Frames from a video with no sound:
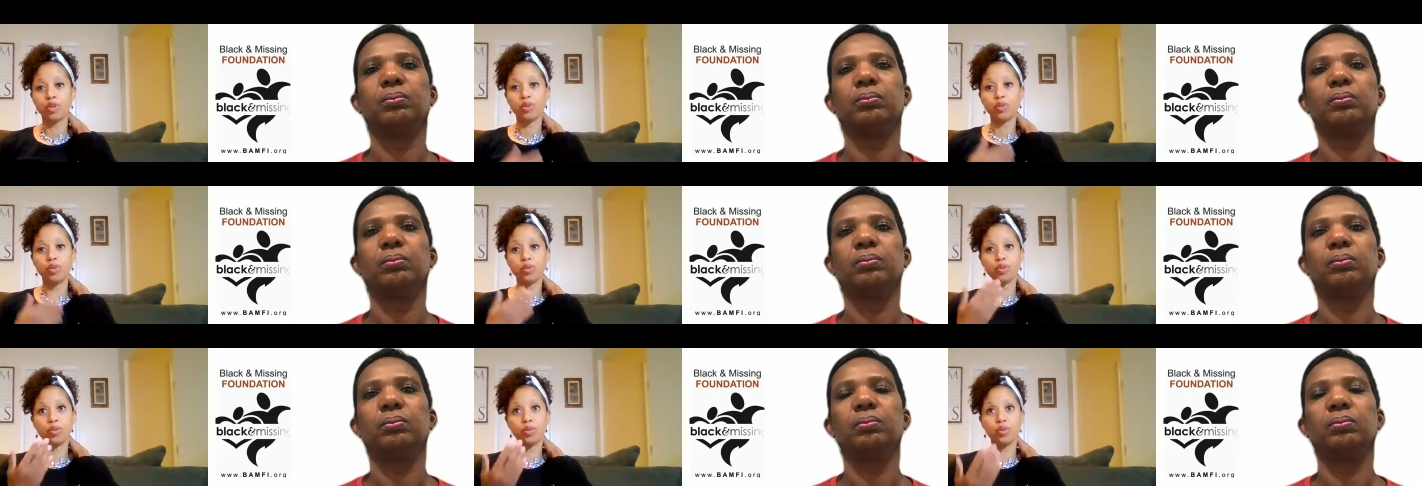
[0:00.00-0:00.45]

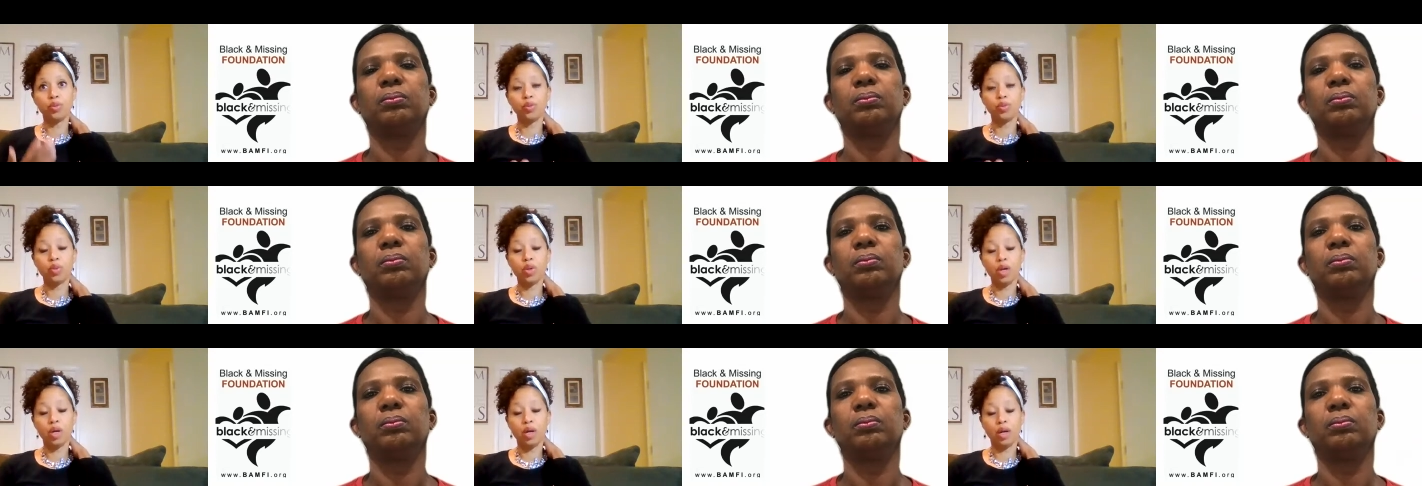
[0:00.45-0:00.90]
Speaker 1: you
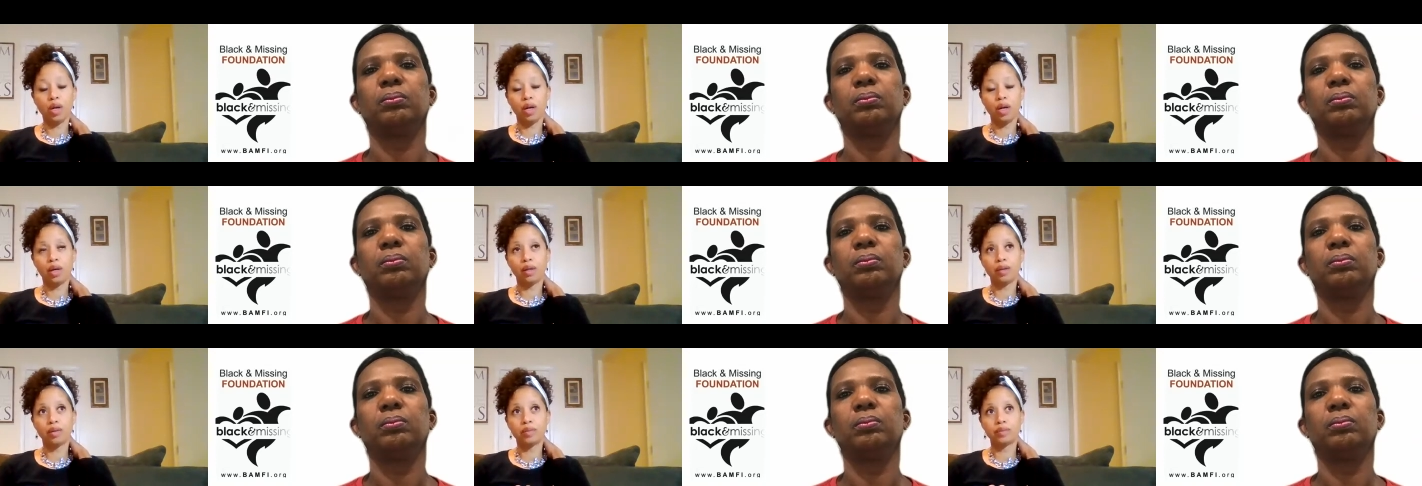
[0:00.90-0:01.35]

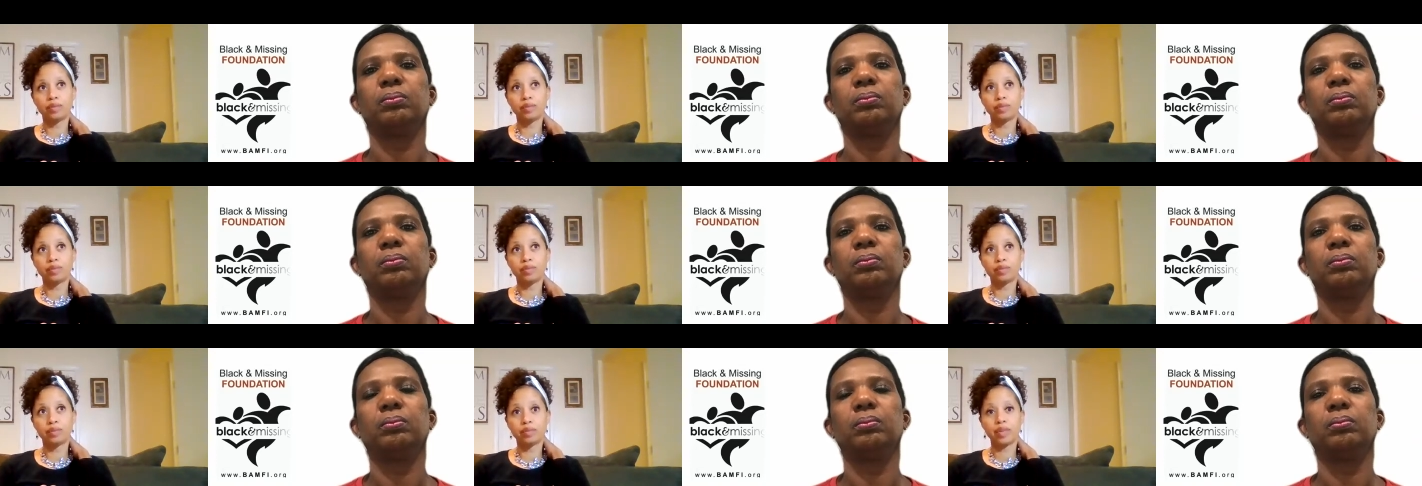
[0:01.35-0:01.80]

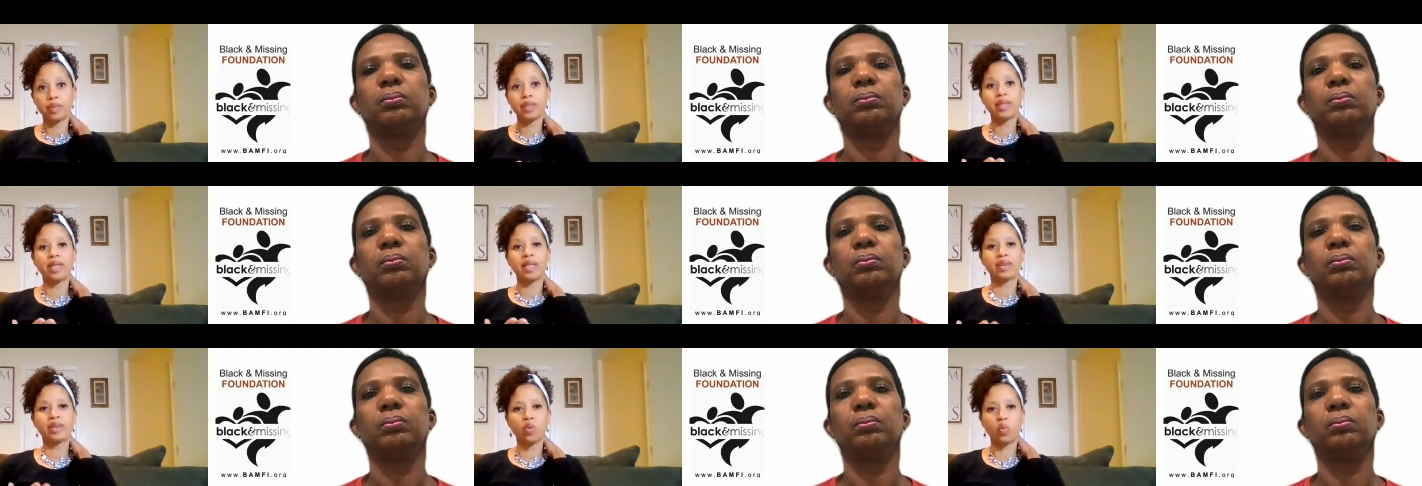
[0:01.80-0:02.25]

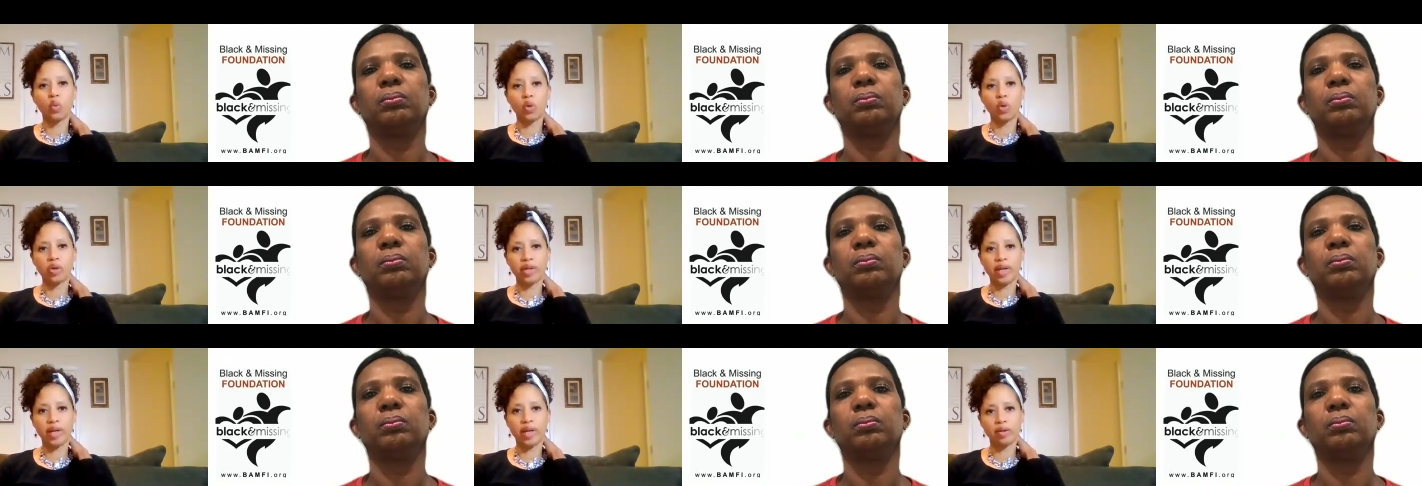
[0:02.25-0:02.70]
get the
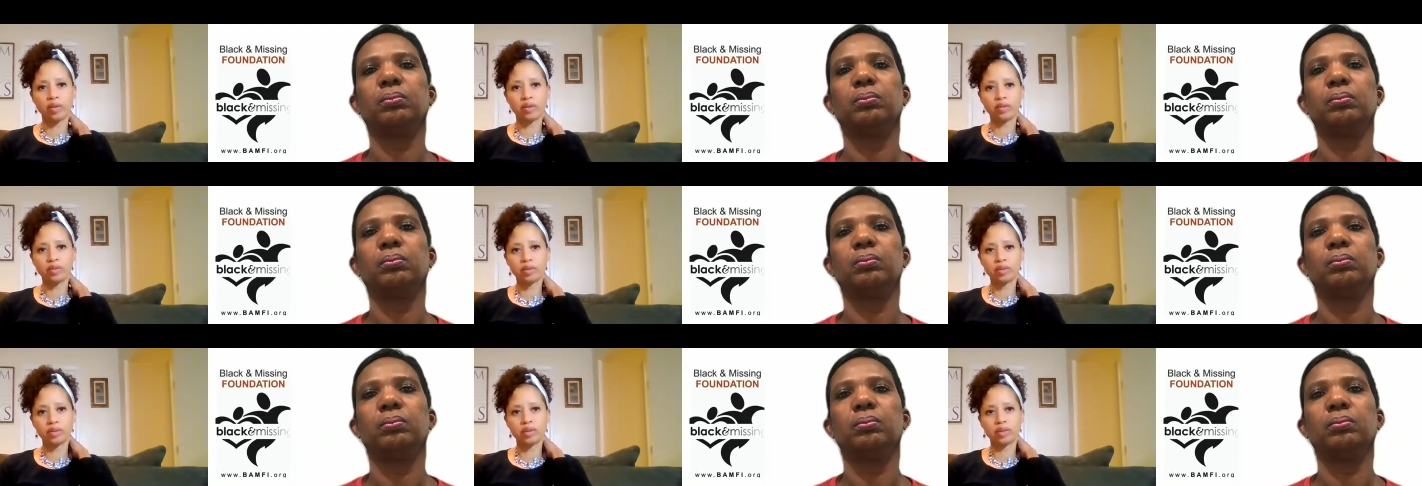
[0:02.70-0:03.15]
word out?
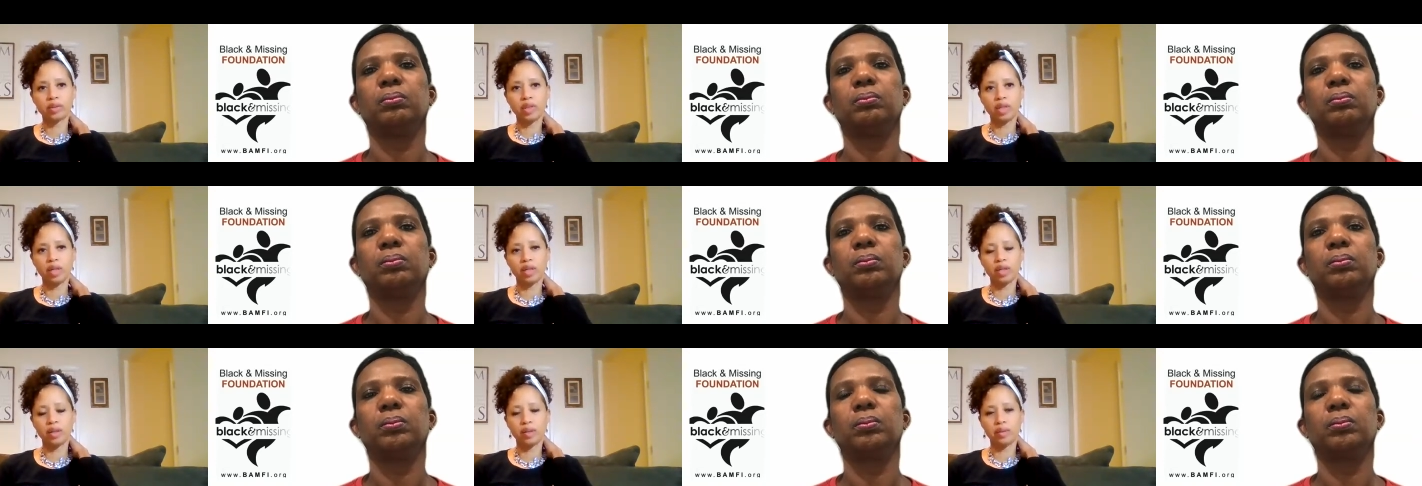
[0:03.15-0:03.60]

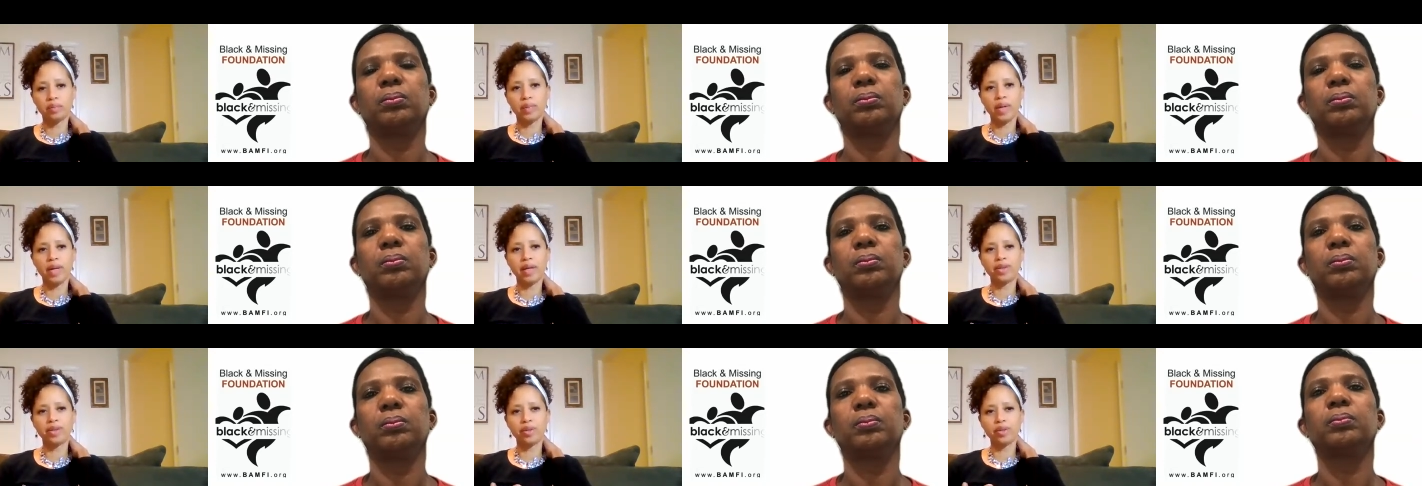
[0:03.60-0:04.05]

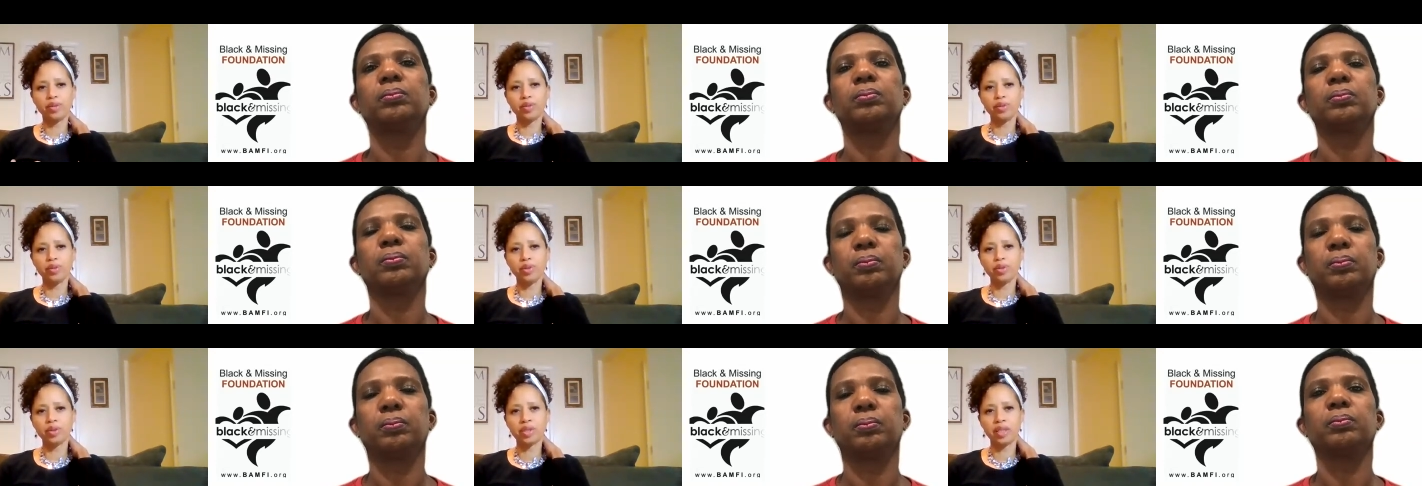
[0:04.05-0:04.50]
I know
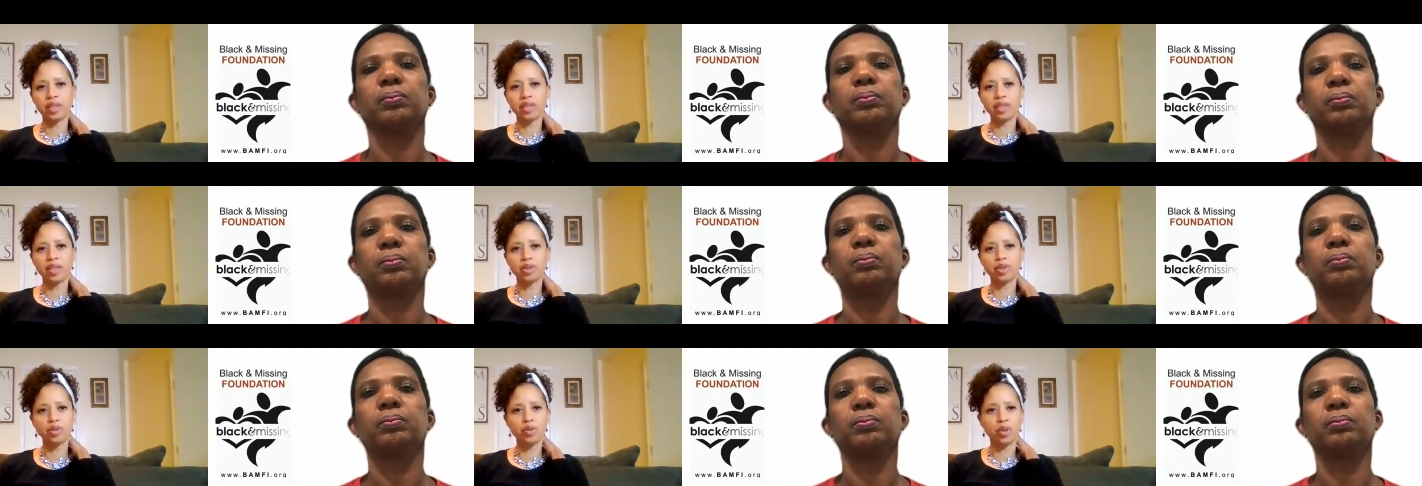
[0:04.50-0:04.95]
you said
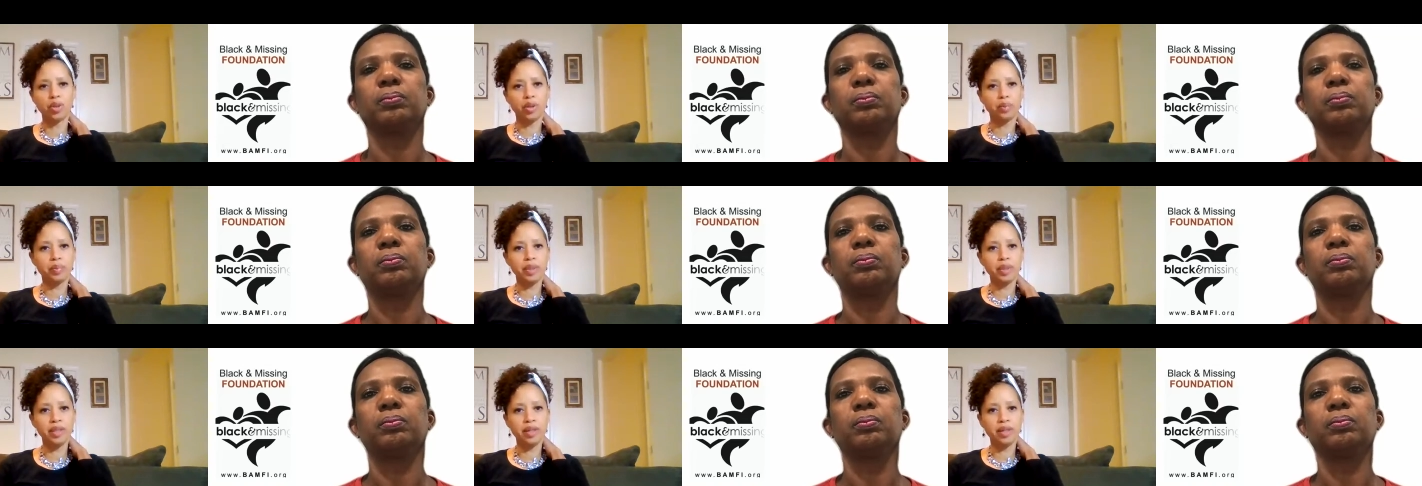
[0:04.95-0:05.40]
that you are a
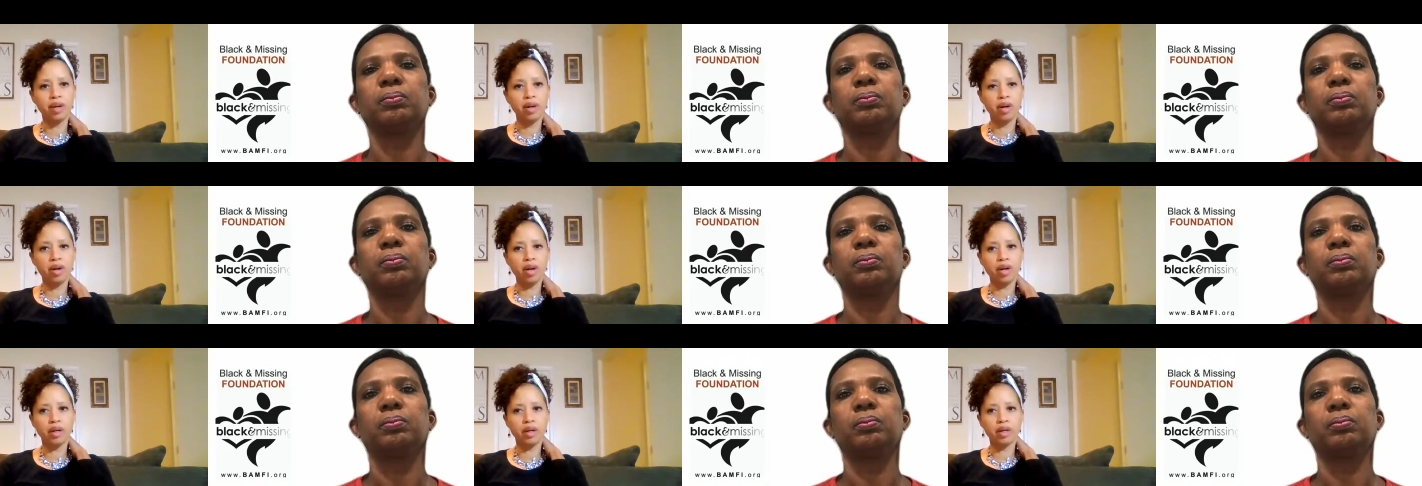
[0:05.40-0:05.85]

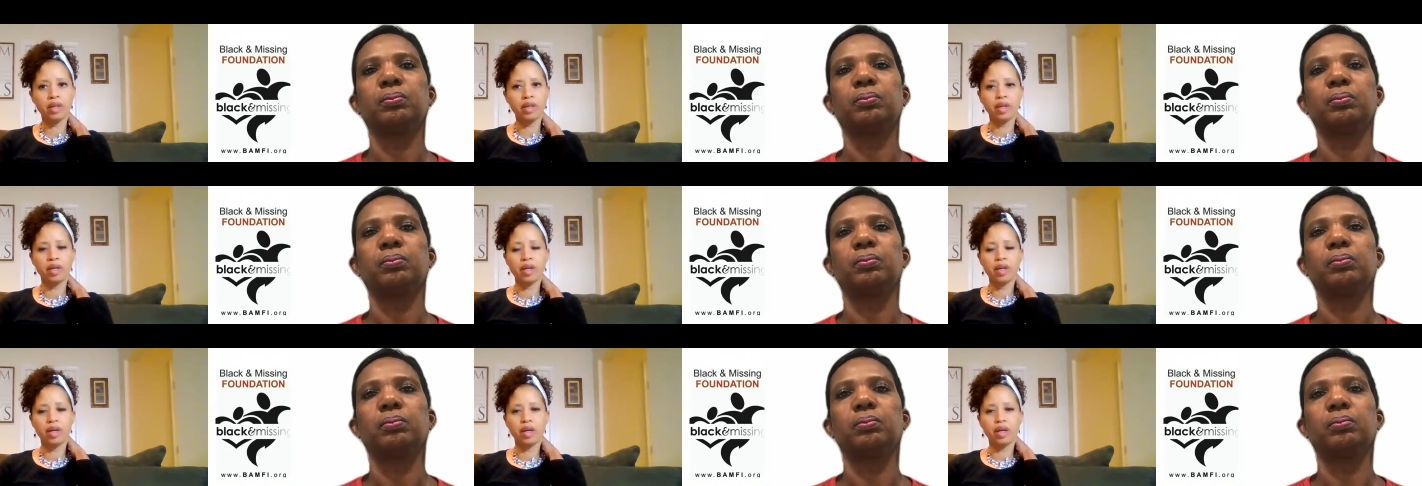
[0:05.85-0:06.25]
PR